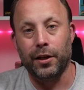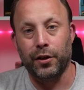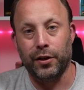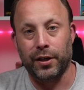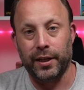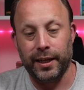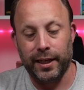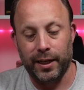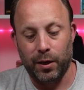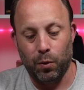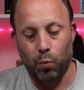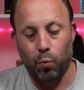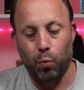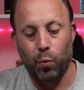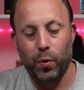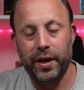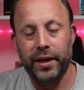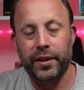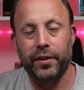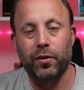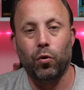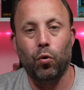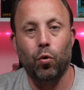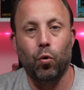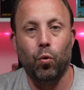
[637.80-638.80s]
you can get it
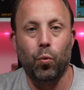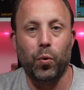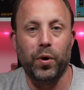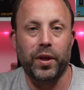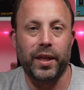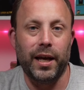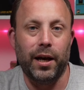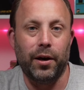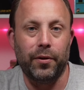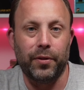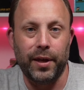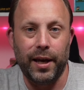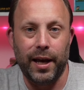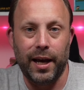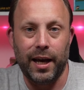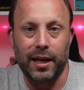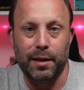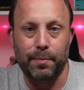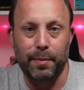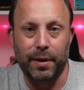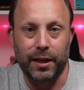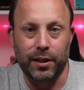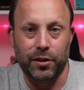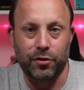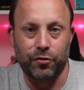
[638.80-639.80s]
with or without the
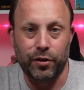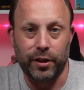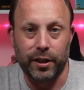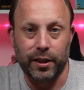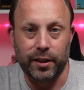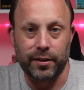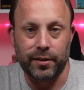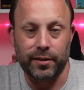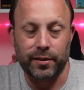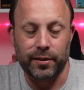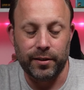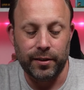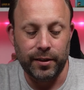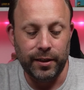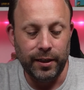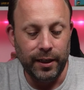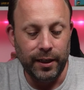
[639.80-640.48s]
Animatrix.